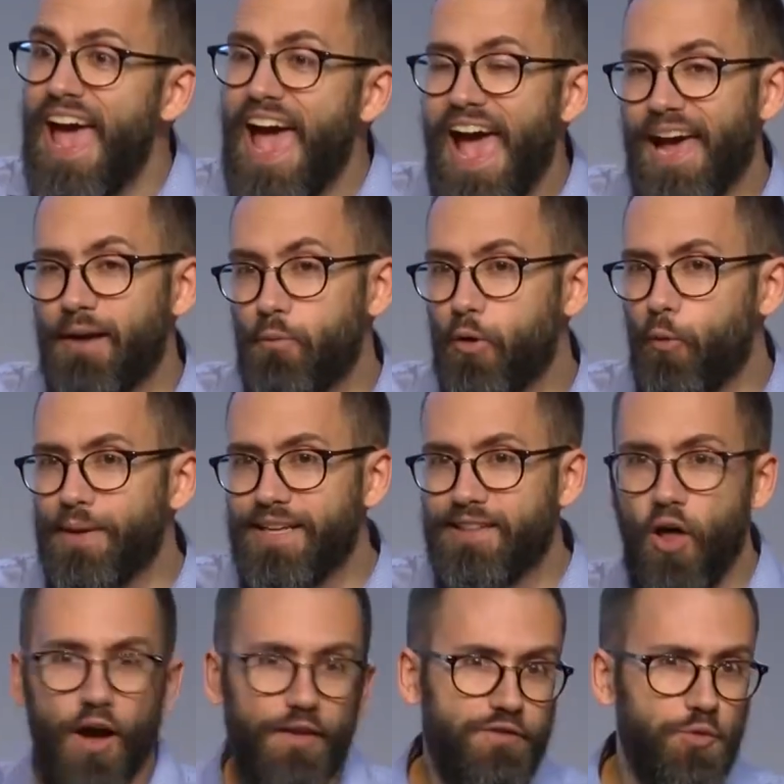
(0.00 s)
And we will be
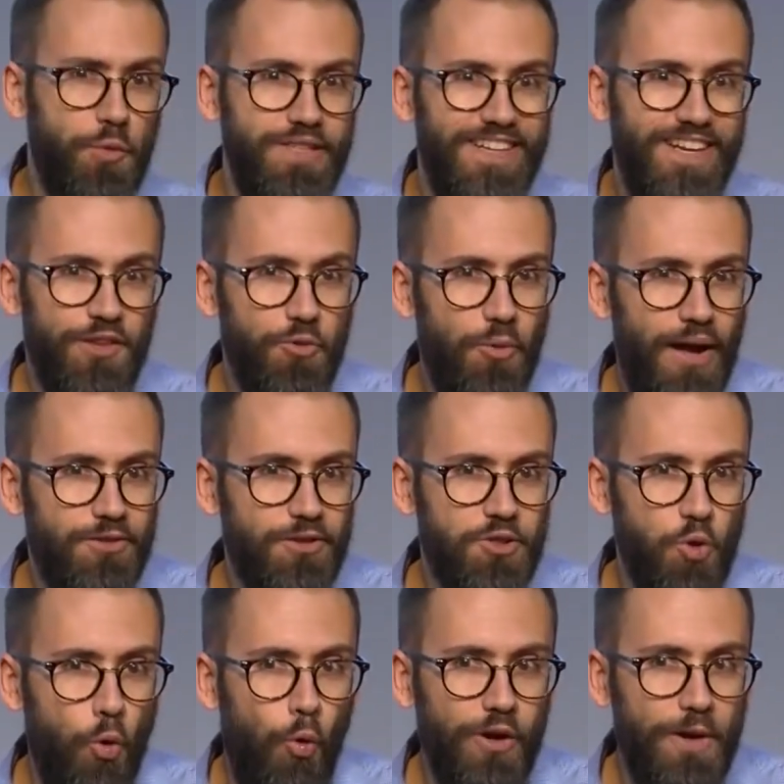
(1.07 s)
live tweeting throughout the
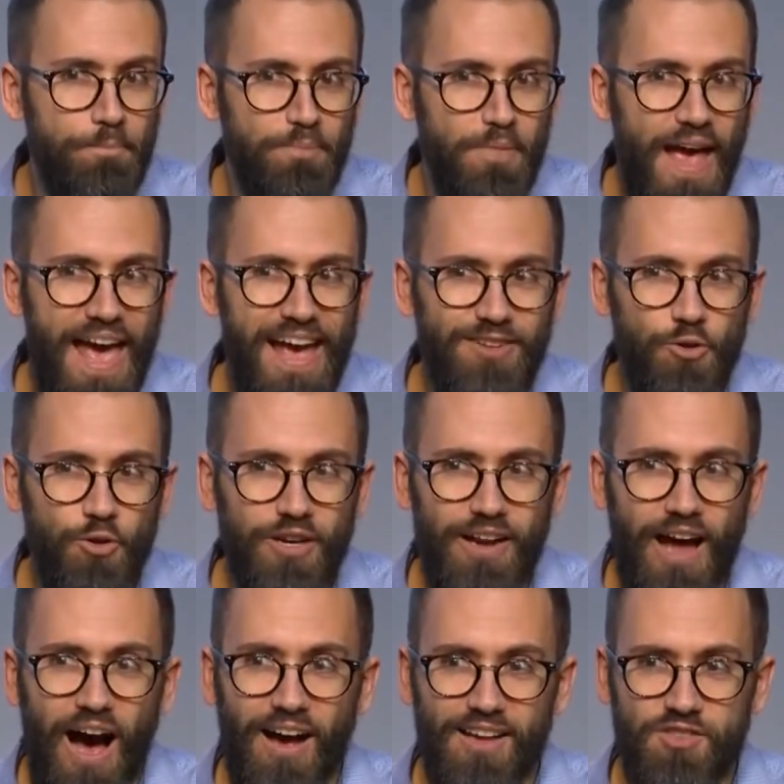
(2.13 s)
talk, and you can
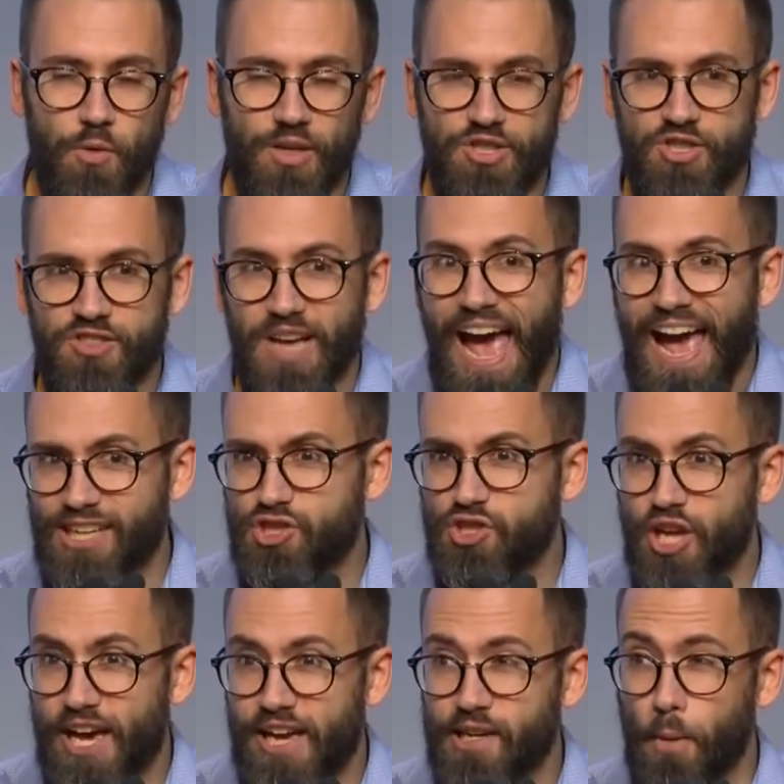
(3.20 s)
ask questions
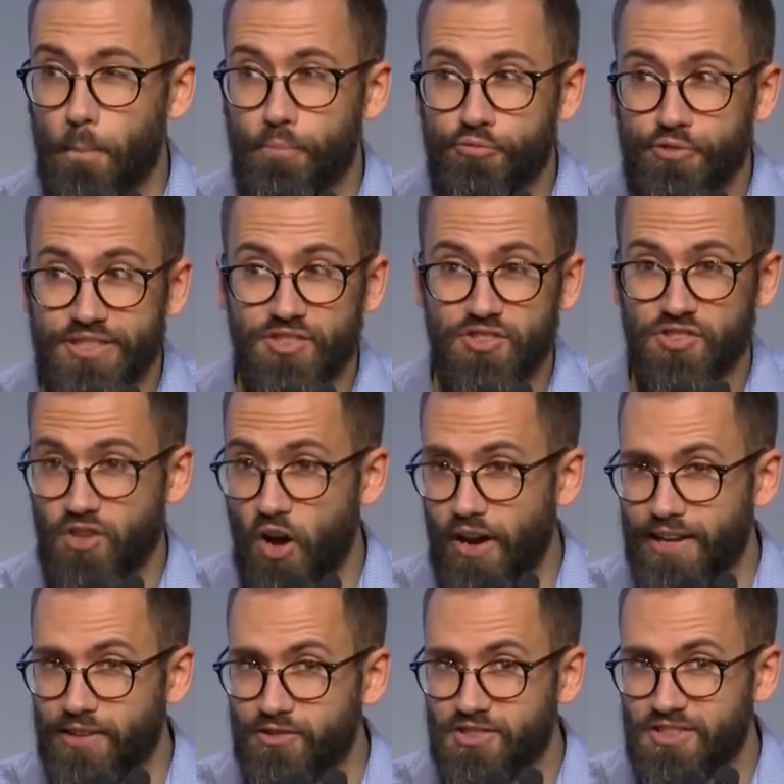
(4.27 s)
hashtag
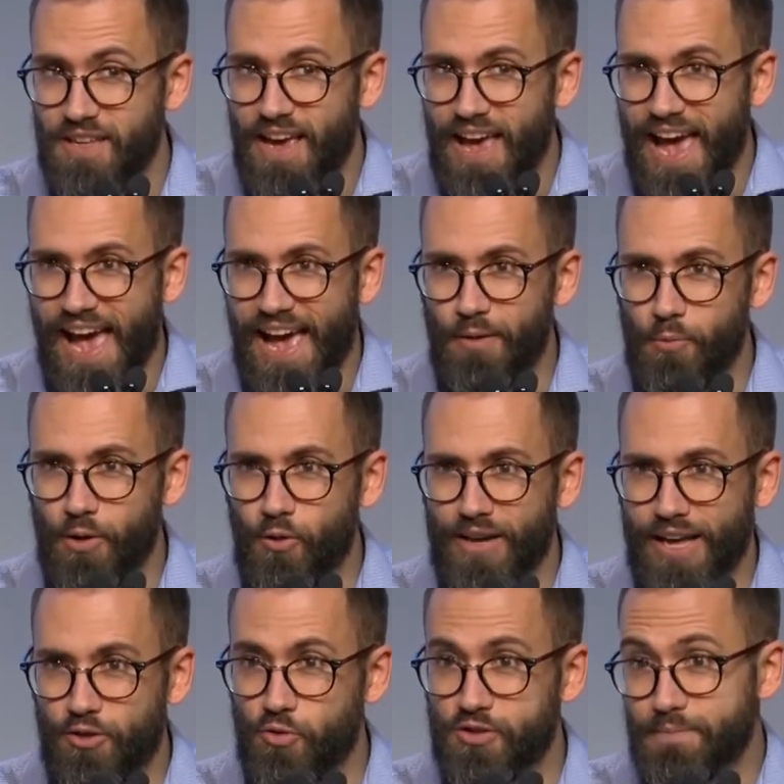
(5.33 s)
BrisScience, and we'll
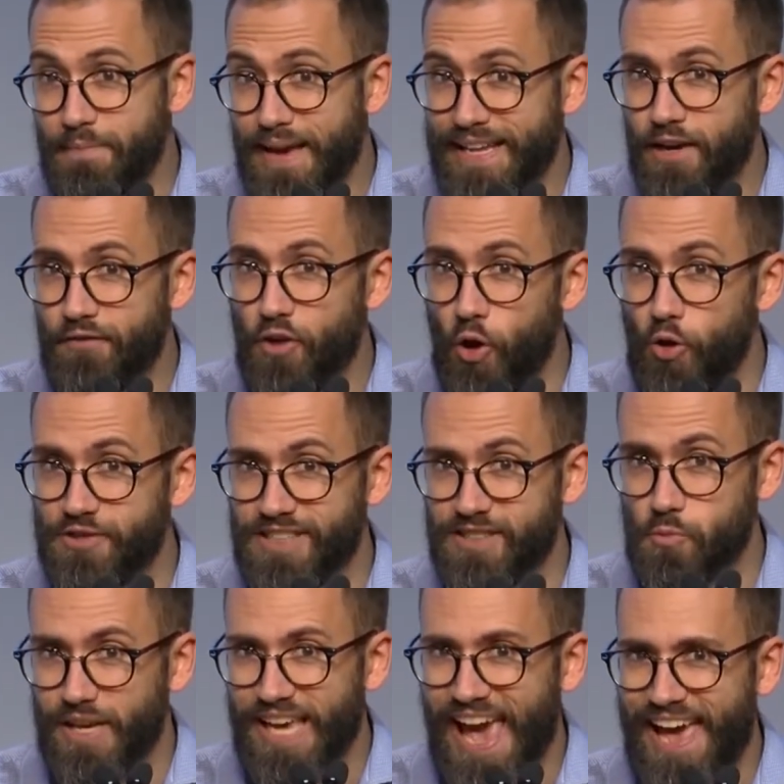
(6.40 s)
get through as many of those
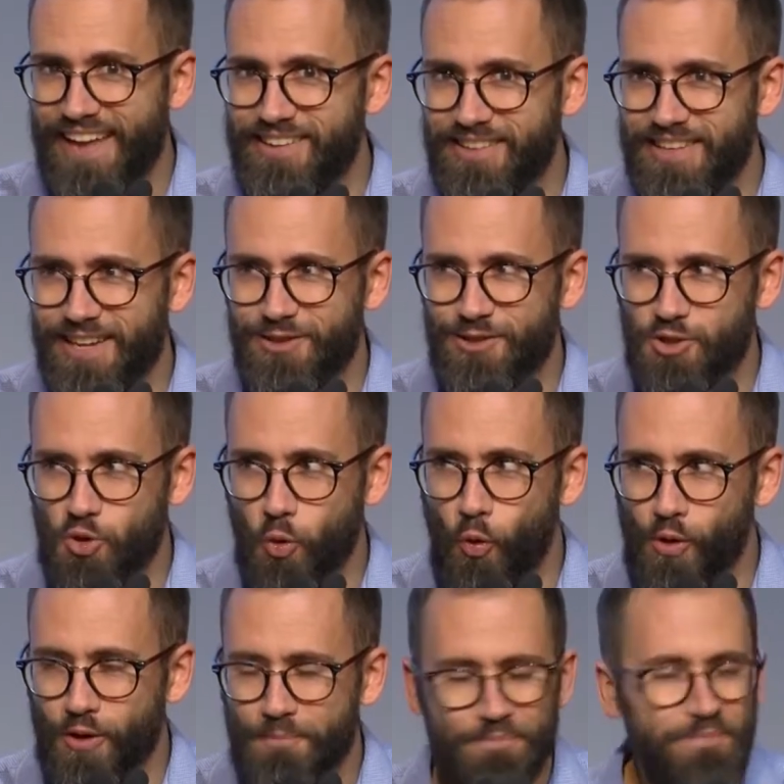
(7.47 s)
as we can at the end of the
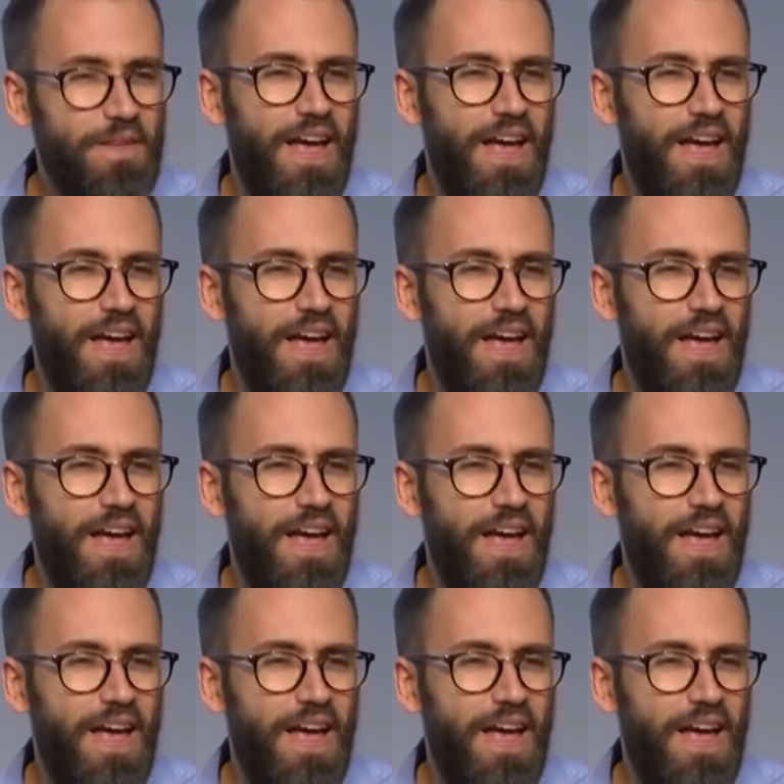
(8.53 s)
talk.